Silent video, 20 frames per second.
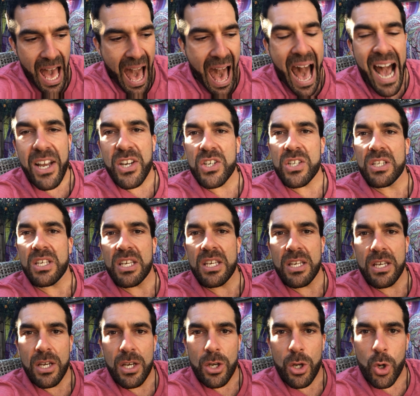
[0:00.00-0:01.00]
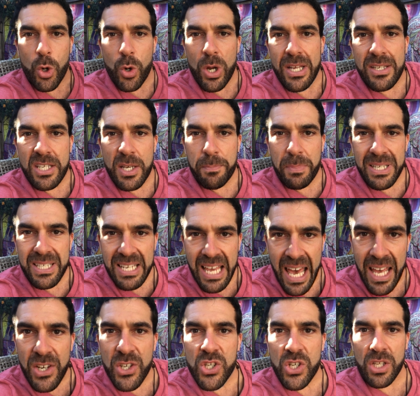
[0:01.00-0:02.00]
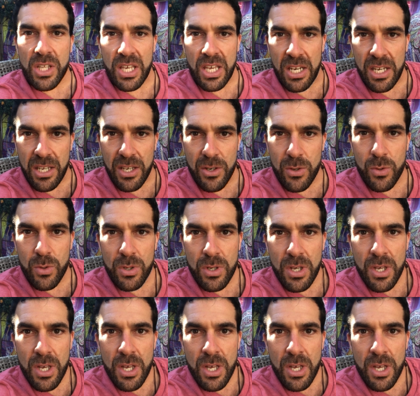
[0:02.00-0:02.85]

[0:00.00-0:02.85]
actually creates a potential in you